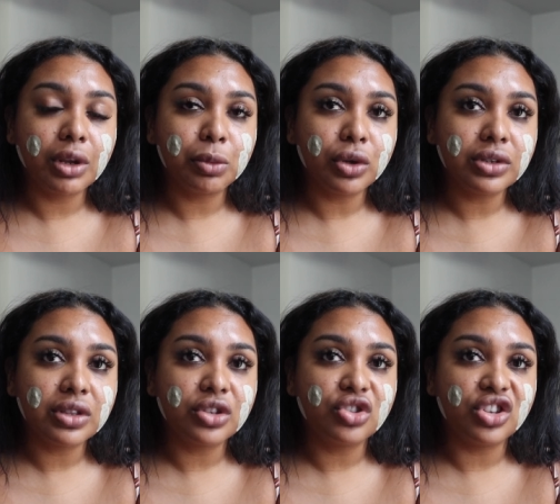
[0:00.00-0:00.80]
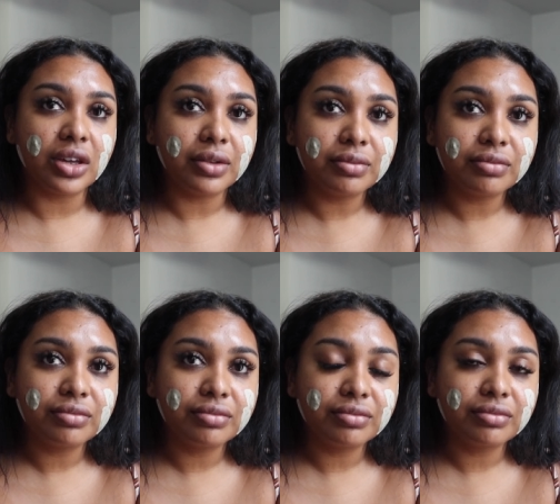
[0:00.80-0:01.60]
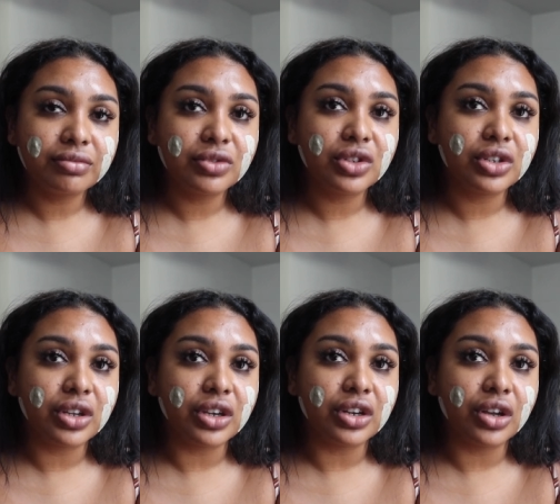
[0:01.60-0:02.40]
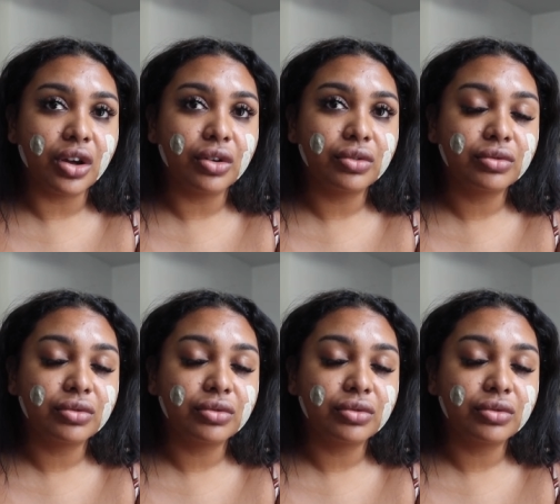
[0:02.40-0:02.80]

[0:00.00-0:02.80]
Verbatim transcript: I'm going to the gym, Till you know